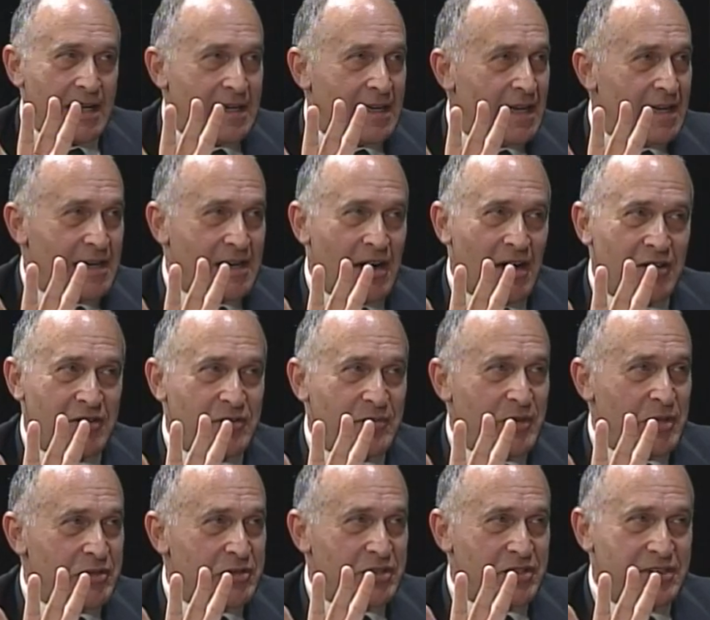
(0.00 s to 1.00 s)
any
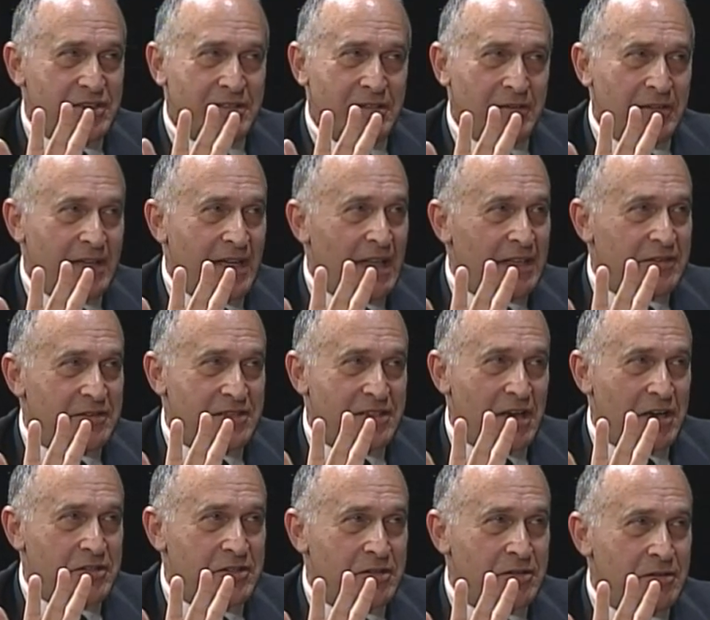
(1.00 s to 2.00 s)
contributions until the end of
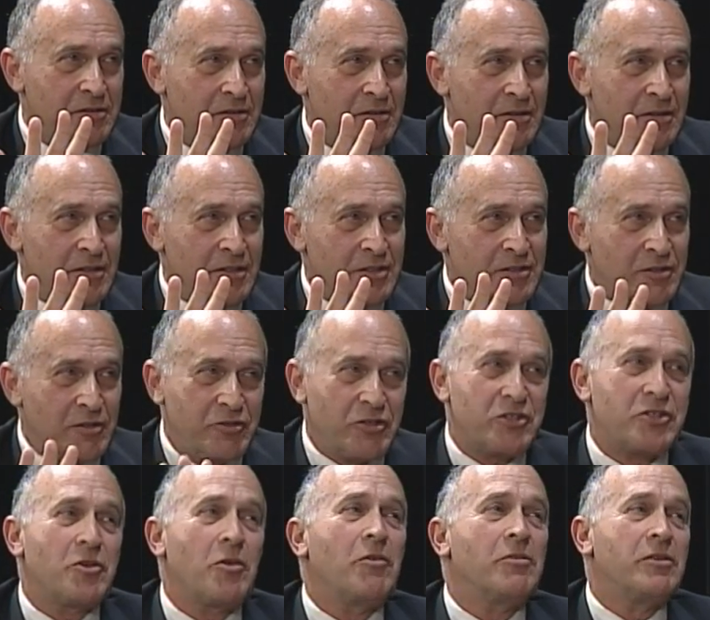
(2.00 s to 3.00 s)
session, so
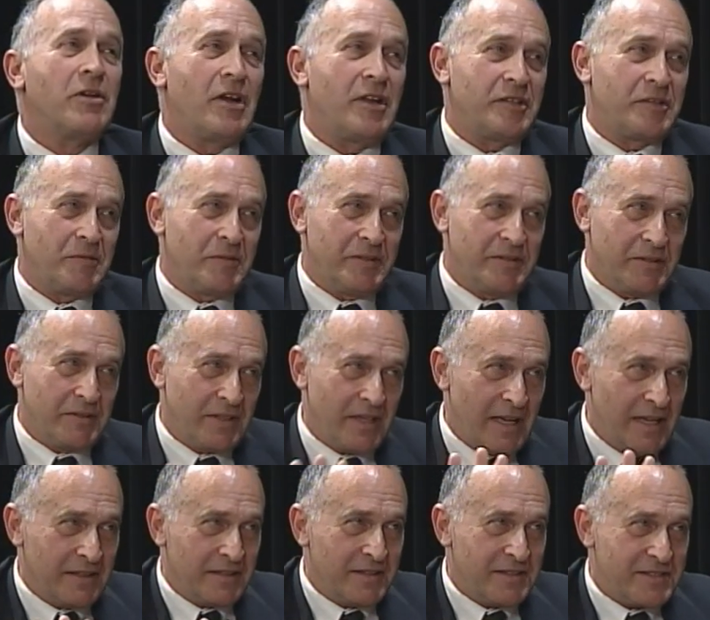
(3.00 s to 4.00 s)
just hold on to it until the
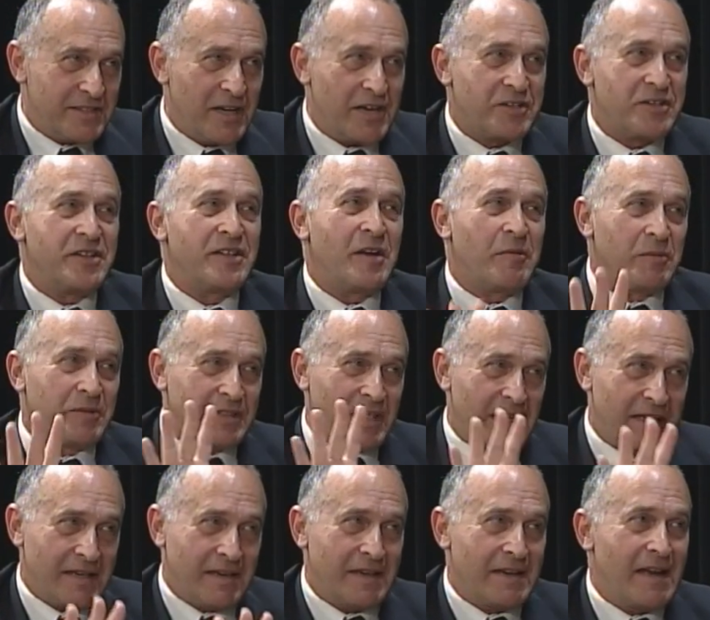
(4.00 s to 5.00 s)
end of the session, then we'll
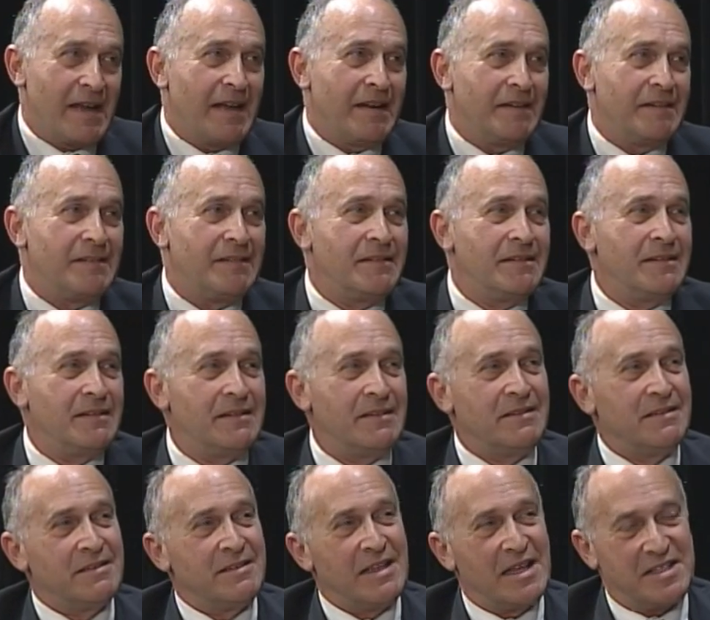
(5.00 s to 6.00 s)
take it again.
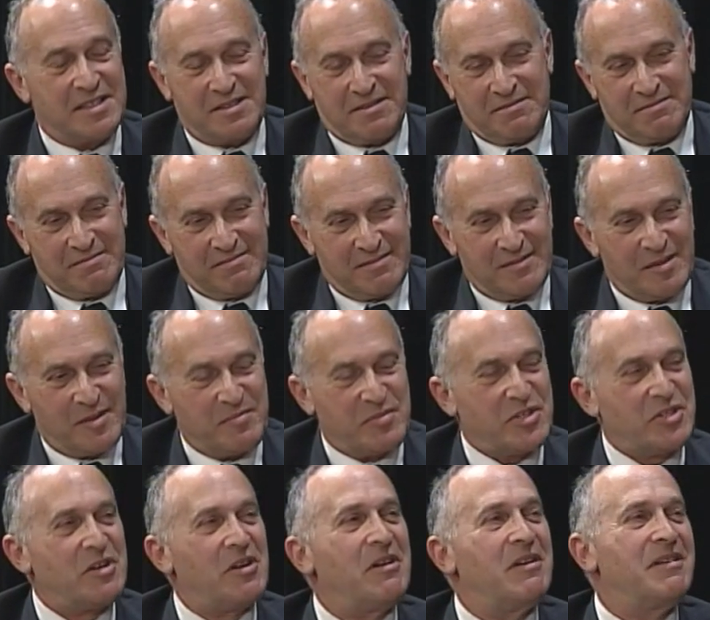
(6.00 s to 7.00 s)
That's
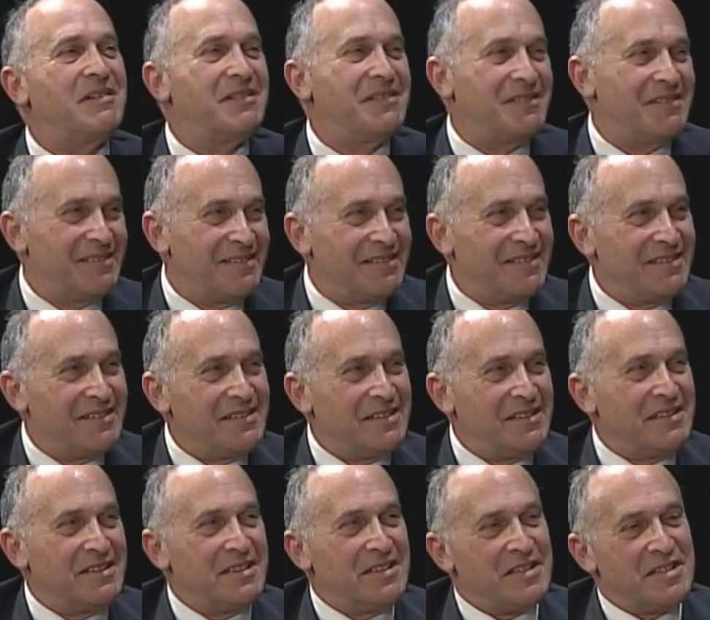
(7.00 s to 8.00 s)
absurd.
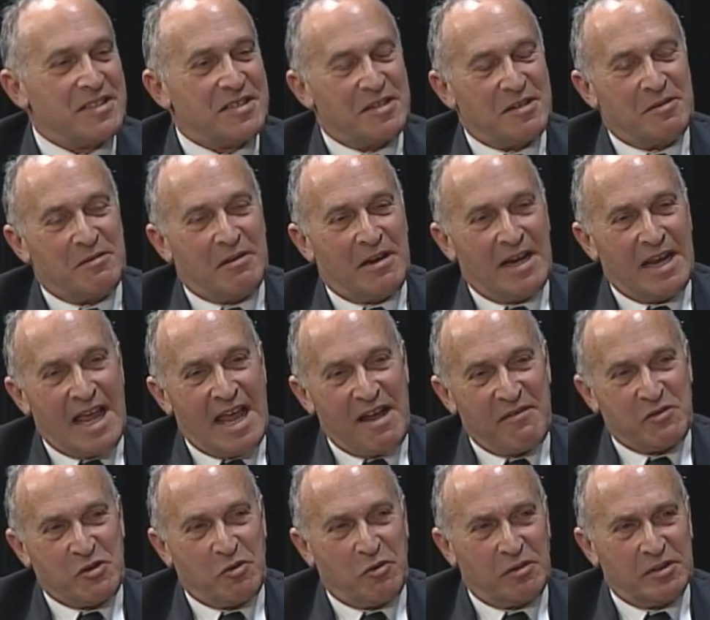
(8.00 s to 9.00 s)
So I
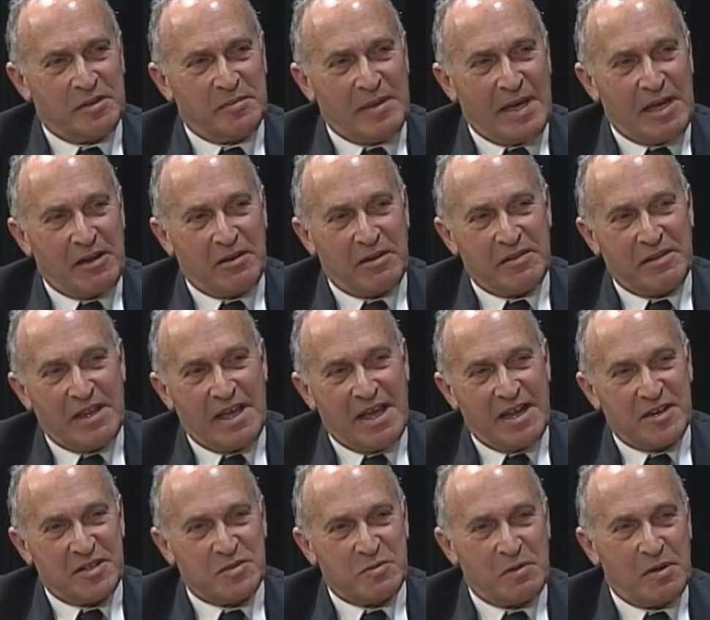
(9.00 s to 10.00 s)
have called him out on that
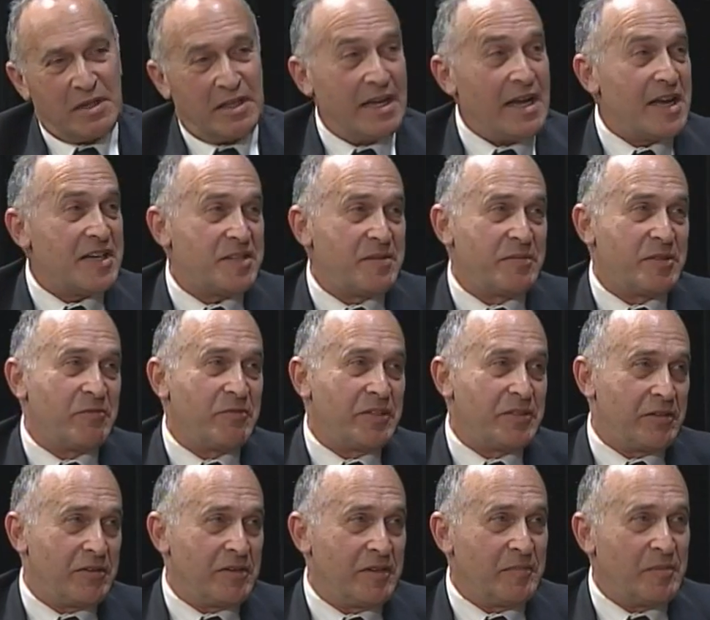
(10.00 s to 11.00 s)
as well. I asked him to
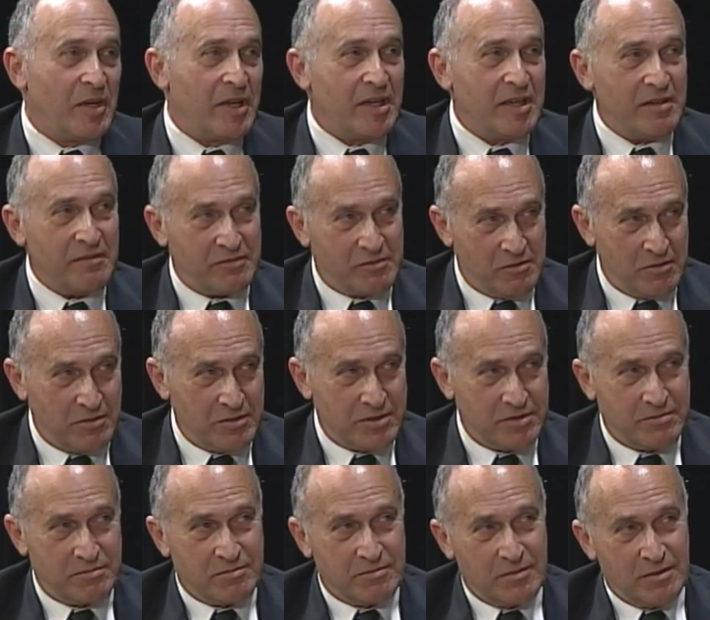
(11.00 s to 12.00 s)
return the money, of course.
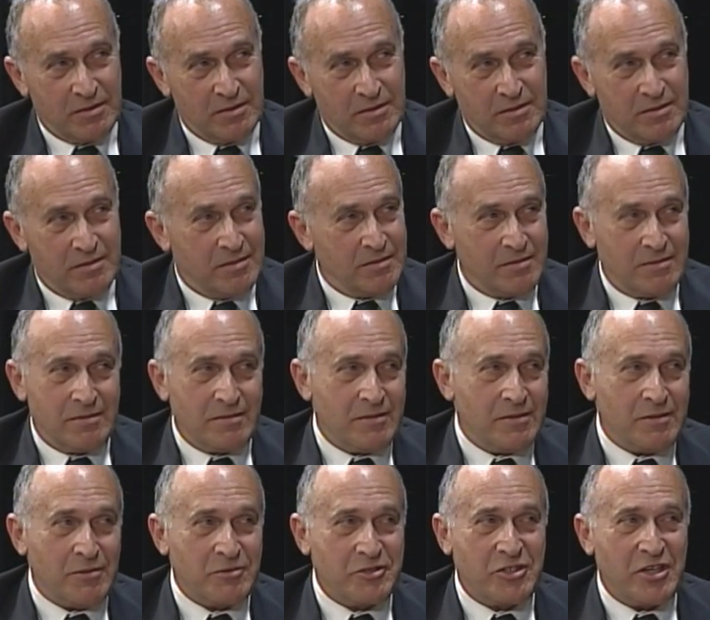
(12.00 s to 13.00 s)

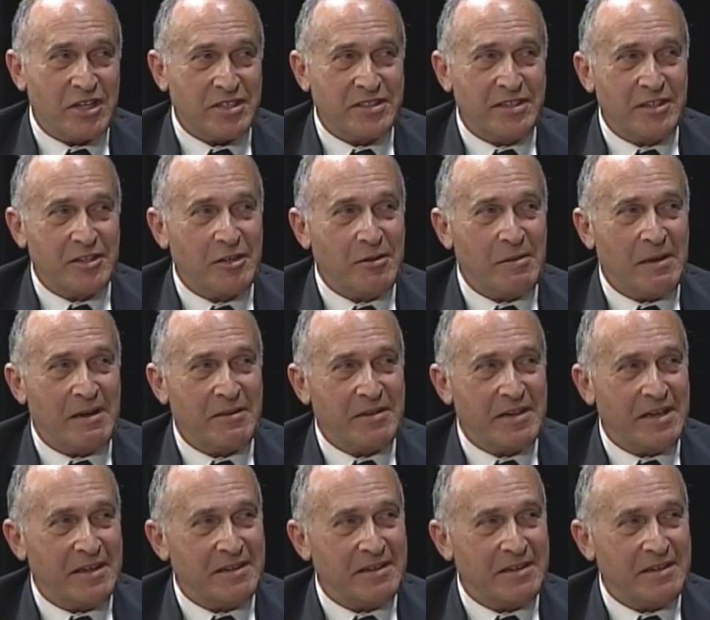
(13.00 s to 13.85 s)
Those checks didn't go out yet.